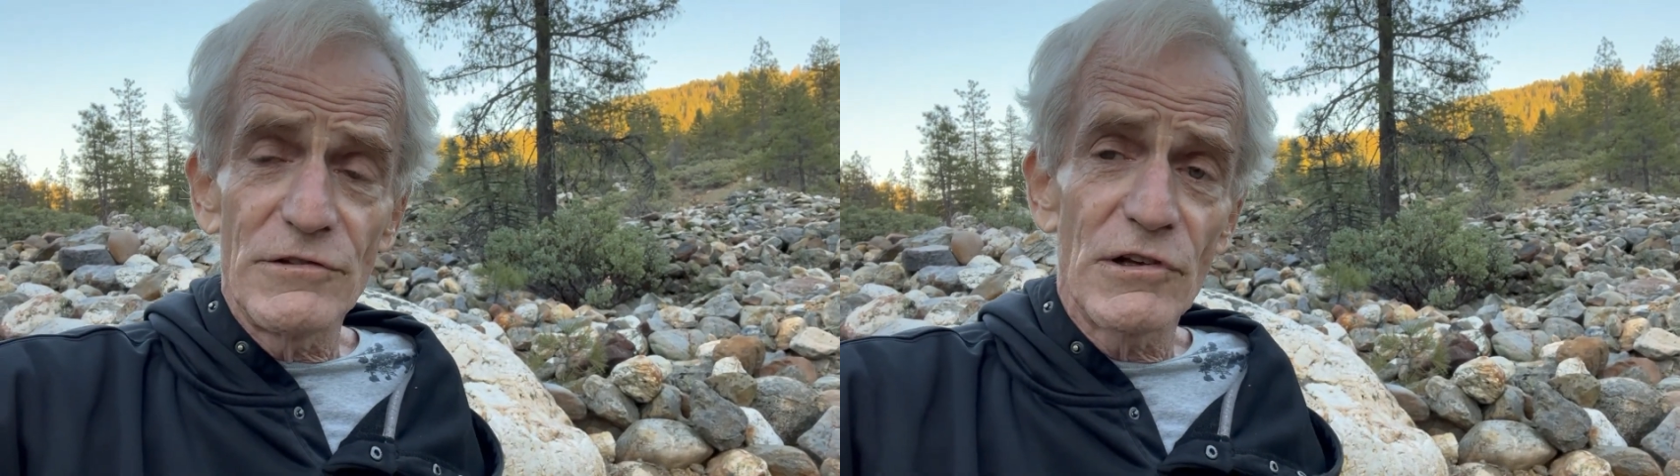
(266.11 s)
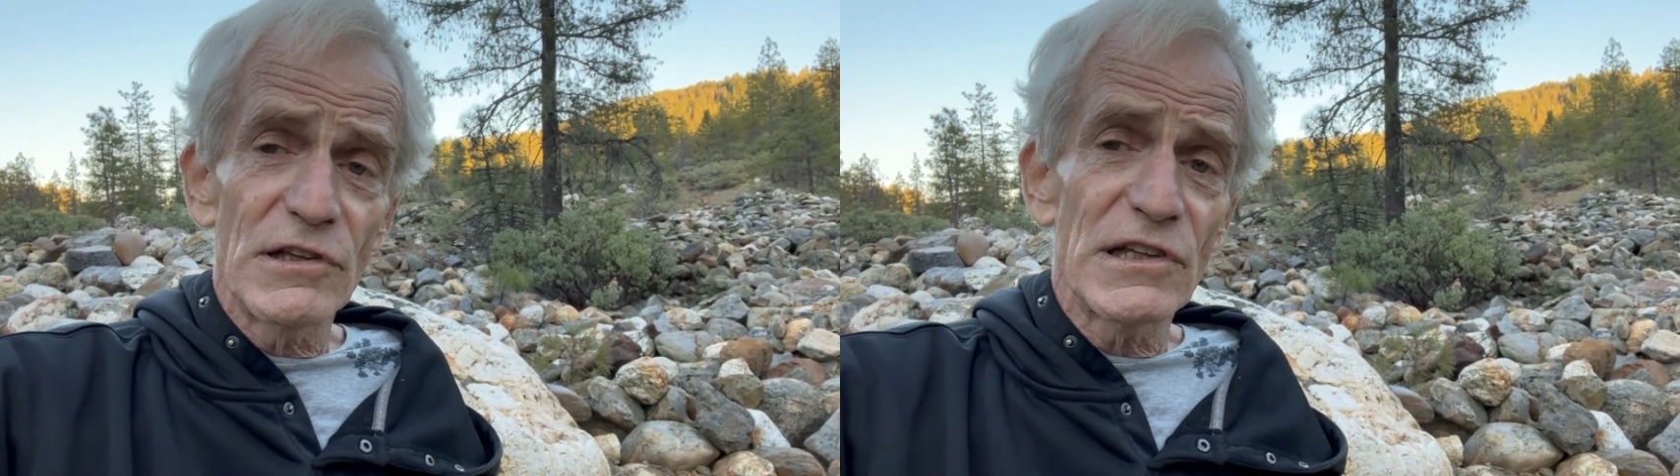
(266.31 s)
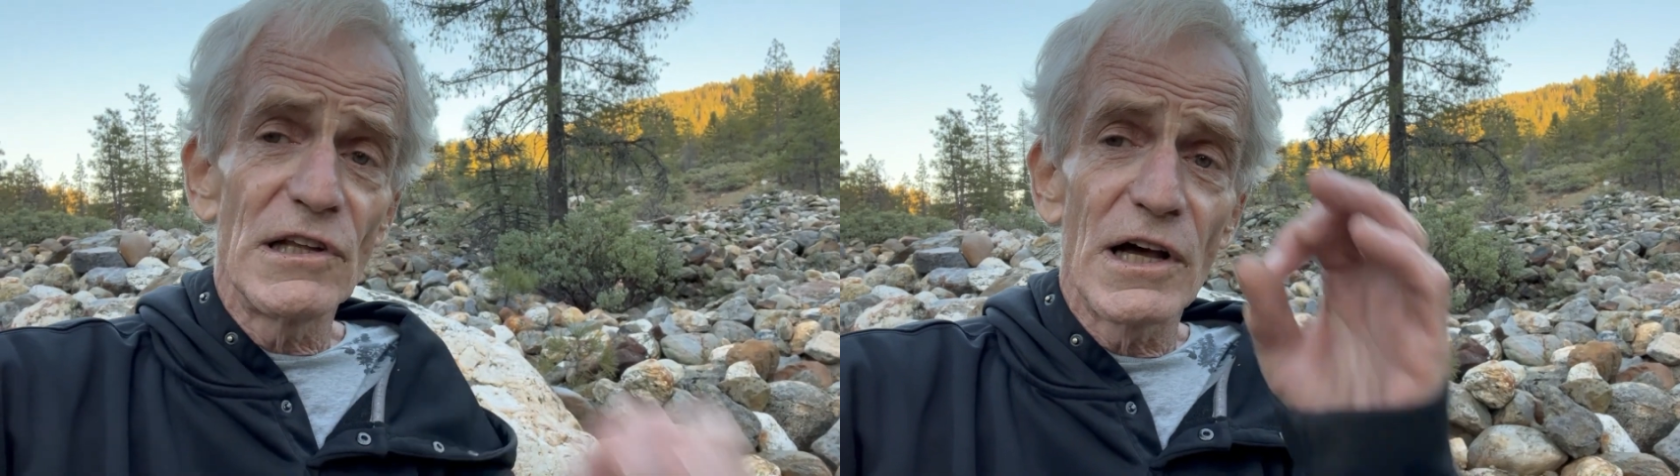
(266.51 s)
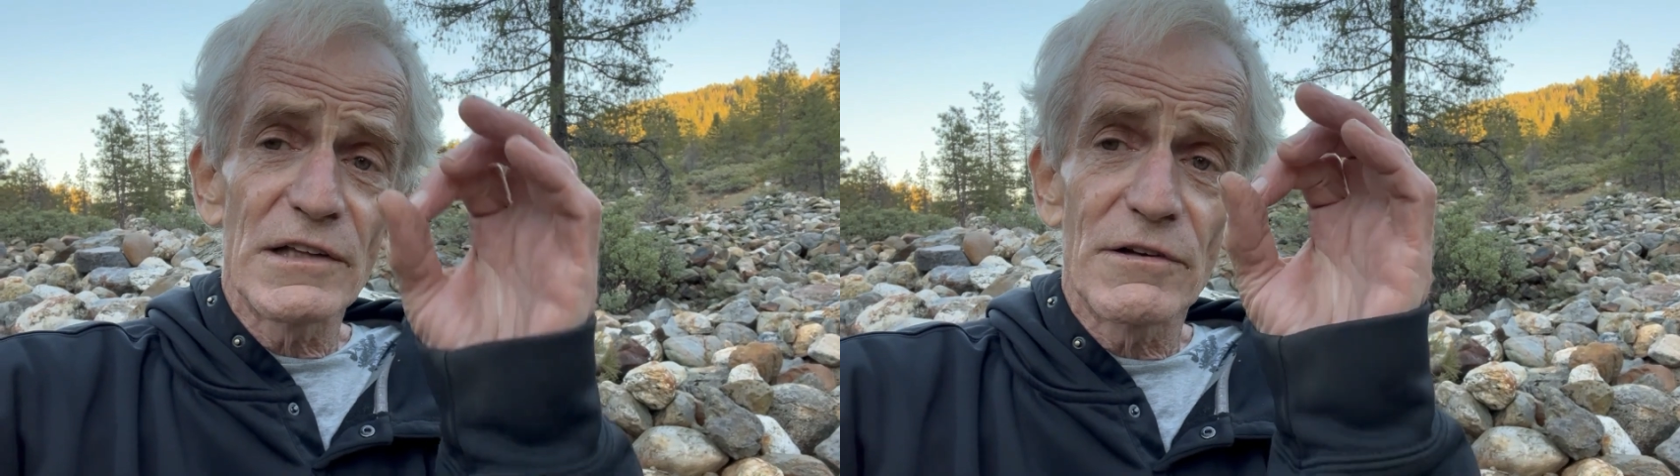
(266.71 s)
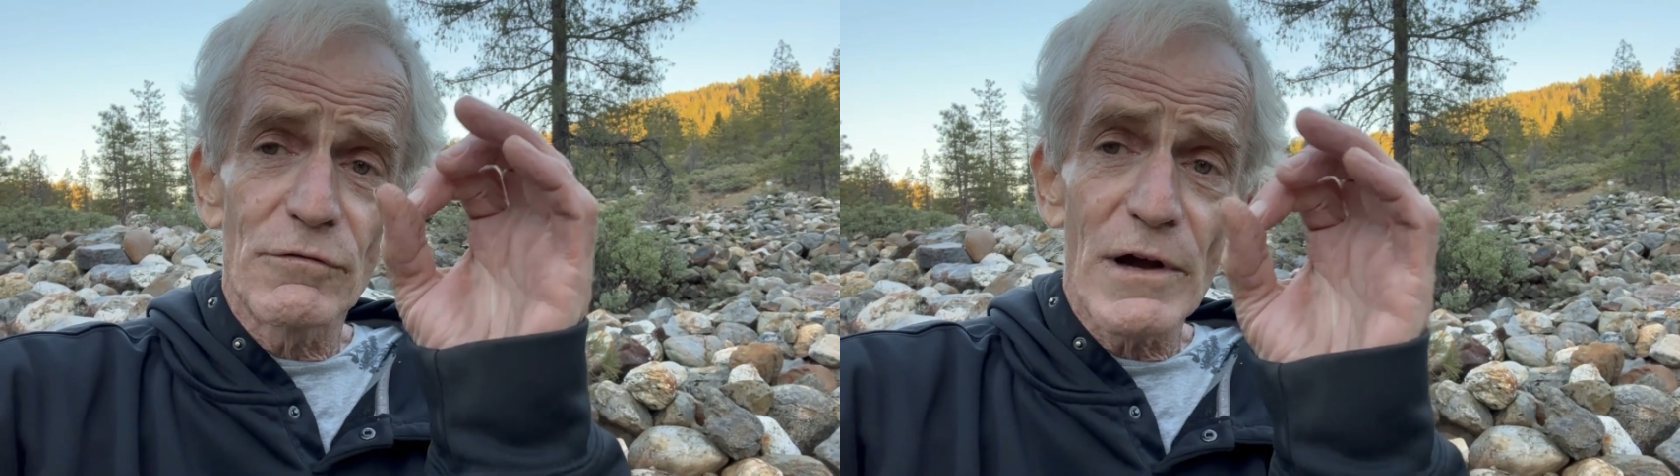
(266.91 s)
and you can see
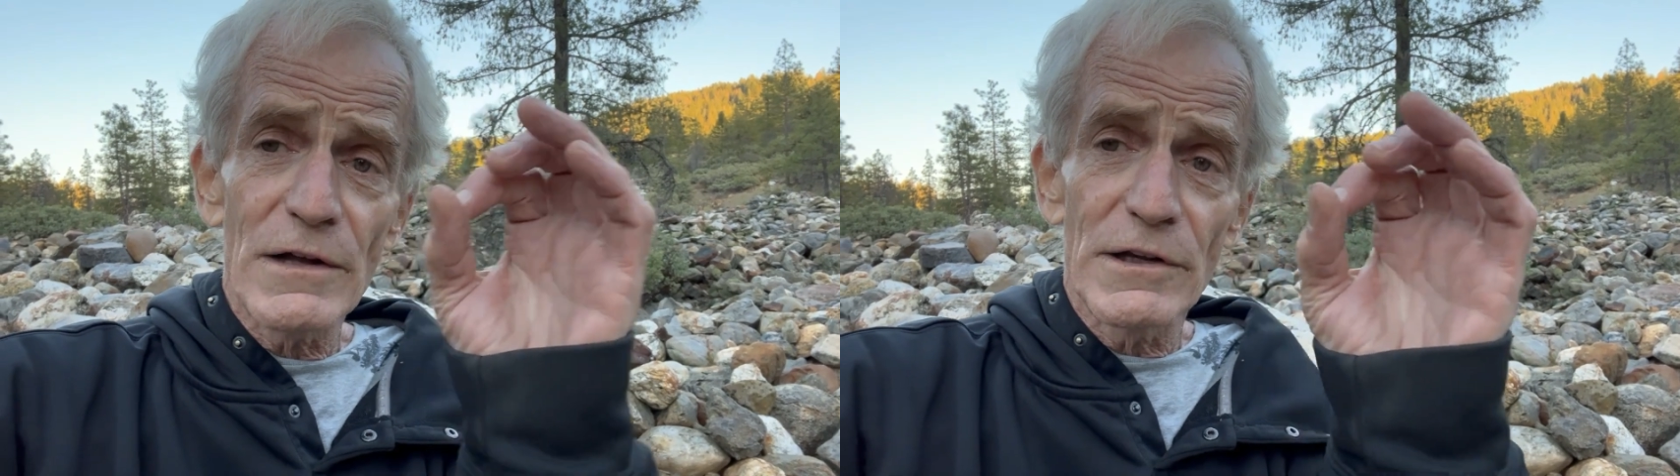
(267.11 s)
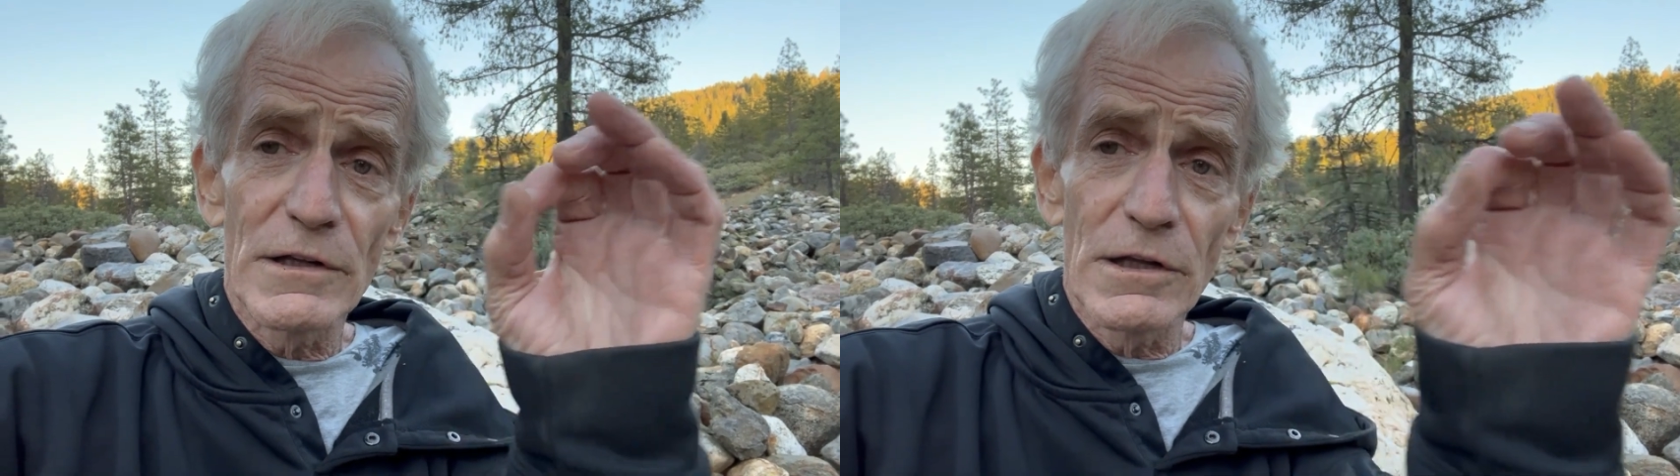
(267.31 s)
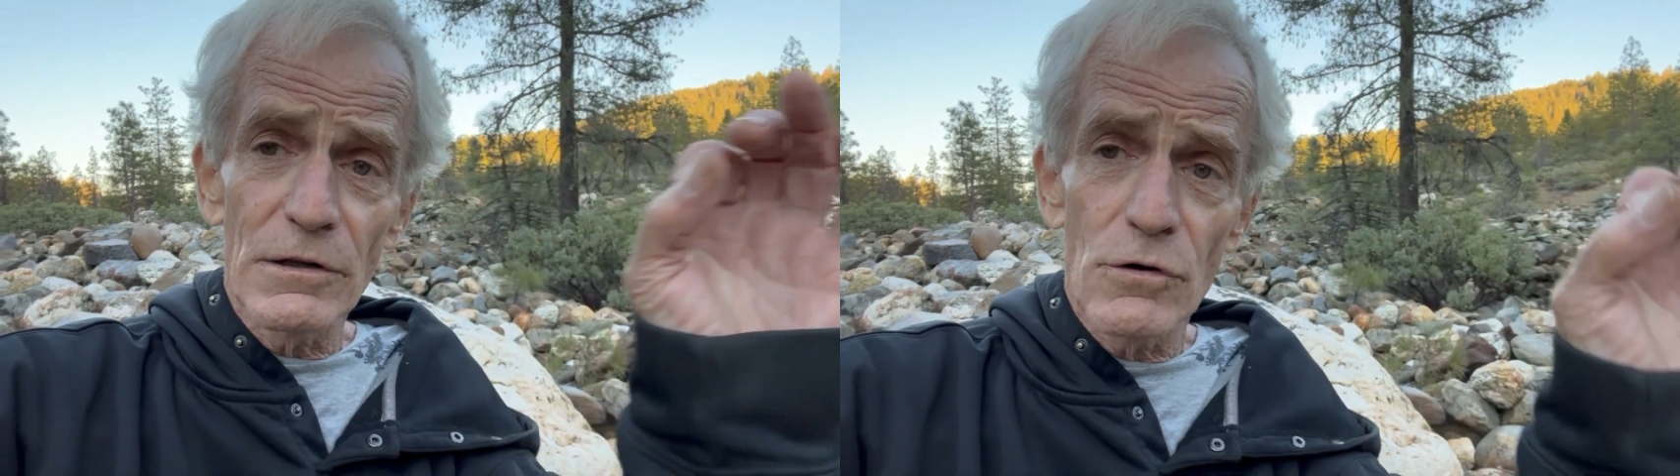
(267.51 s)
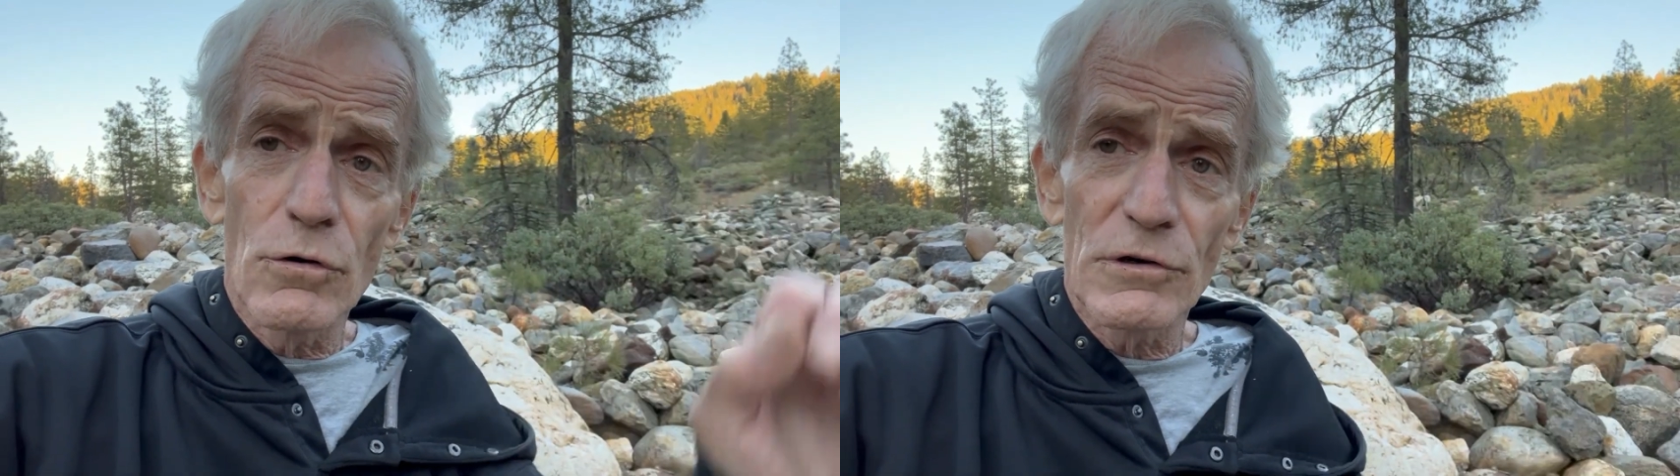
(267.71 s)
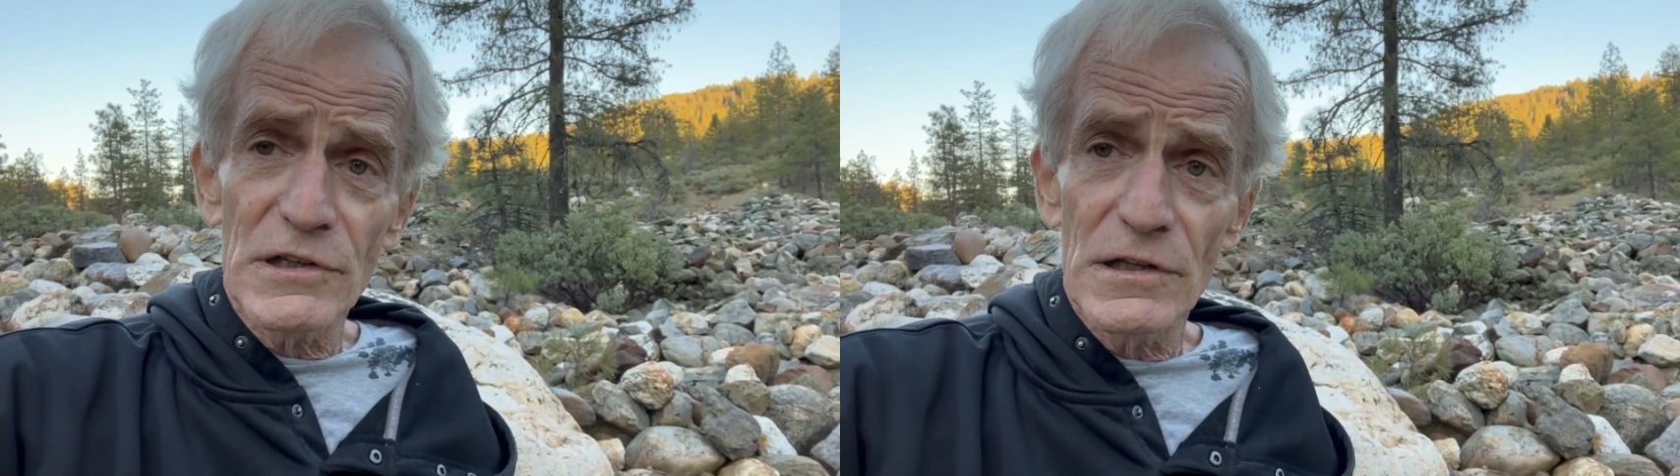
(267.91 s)
lots of rounded little
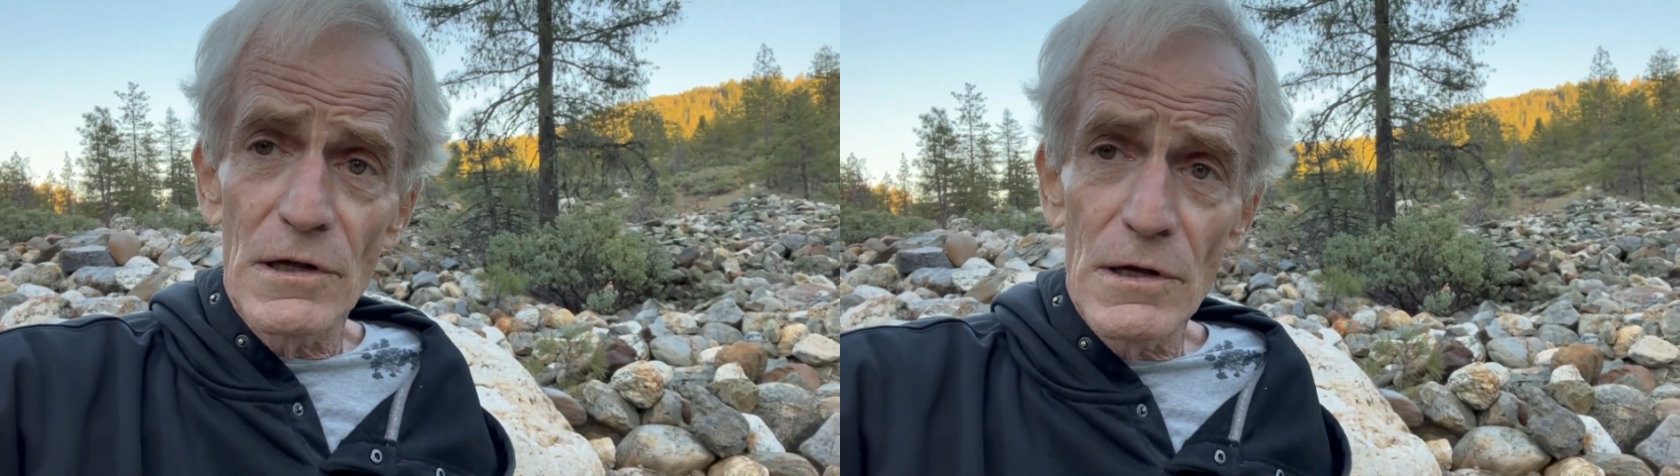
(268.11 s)
quartz